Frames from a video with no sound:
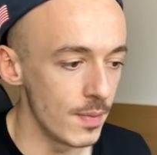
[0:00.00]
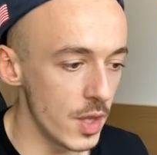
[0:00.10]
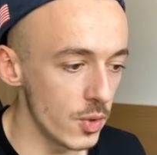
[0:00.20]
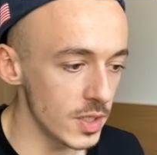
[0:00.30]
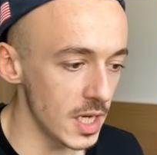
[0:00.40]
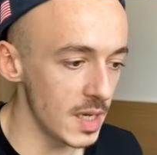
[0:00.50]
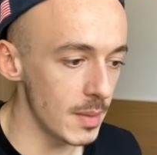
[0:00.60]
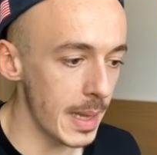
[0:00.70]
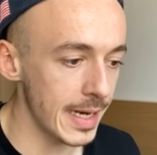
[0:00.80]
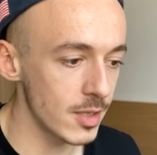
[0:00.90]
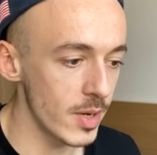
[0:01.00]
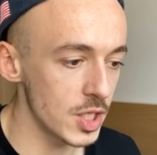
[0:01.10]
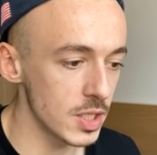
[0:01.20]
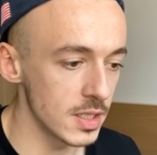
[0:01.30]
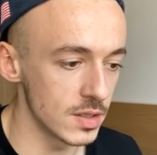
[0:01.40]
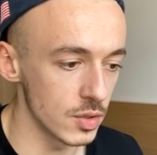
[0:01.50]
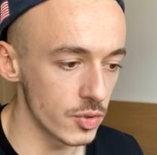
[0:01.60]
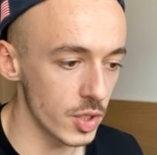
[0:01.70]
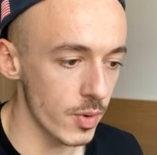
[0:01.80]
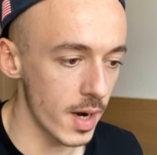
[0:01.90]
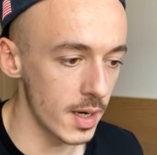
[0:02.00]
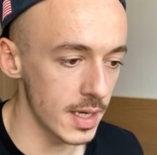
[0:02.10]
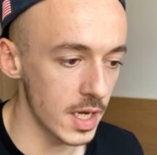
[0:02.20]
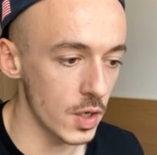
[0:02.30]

Note, email activation is not required.